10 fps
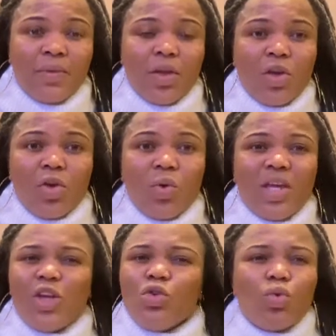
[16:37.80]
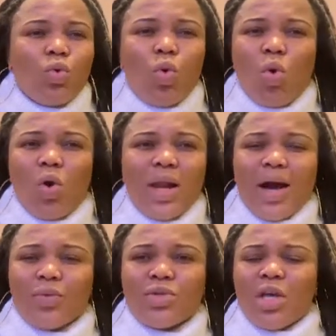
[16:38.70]
Okay, you don't go all
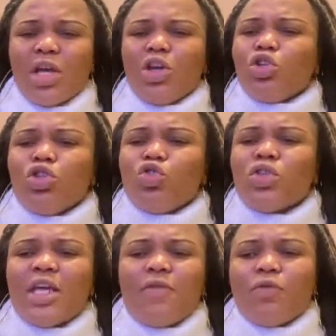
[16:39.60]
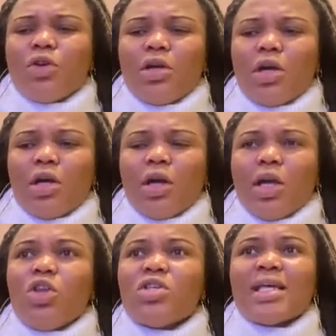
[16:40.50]
out. Don't even, you
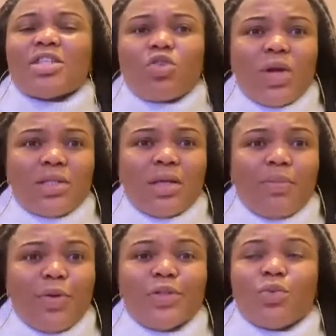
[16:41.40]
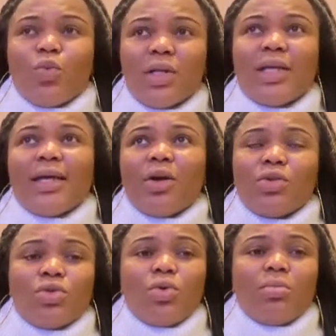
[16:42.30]
know, it's just crazy. Because one girl
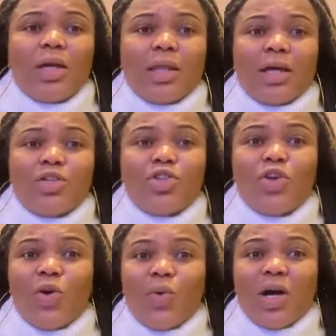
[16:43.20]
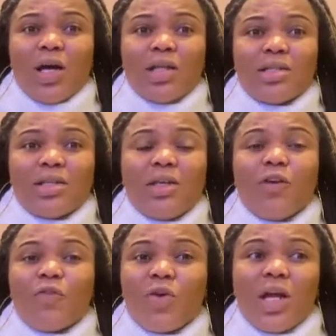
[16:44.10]
told me that, you know what, your
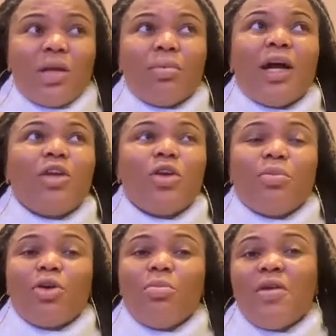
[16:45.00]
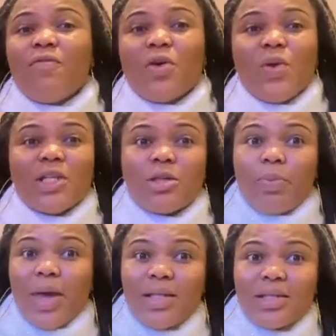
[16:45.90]
friend, you're becoming very
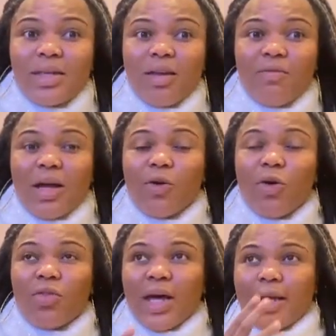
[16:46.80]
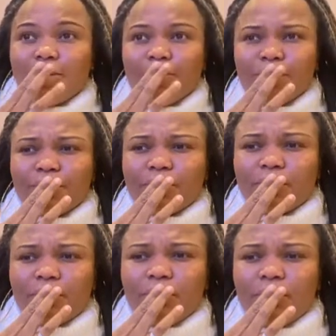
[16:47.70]
expensive and all that.
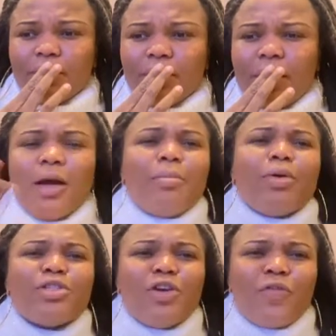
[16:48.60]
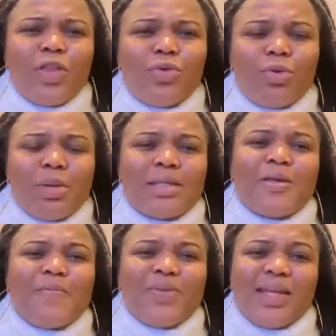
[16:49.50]
But your friend told me
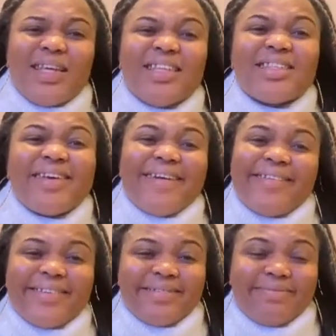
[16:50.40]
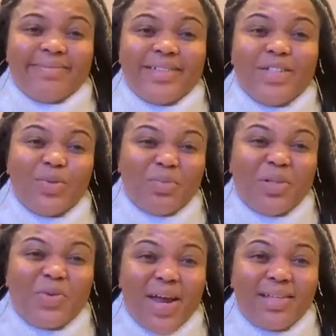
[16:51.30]
something. He said she could be
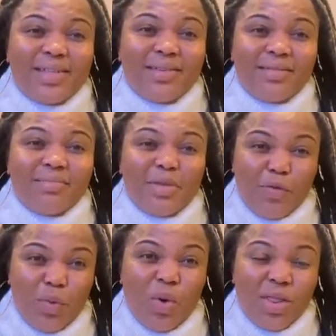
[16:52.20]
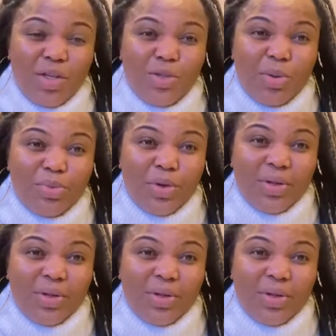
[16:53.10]
crazy, but if you want the job done,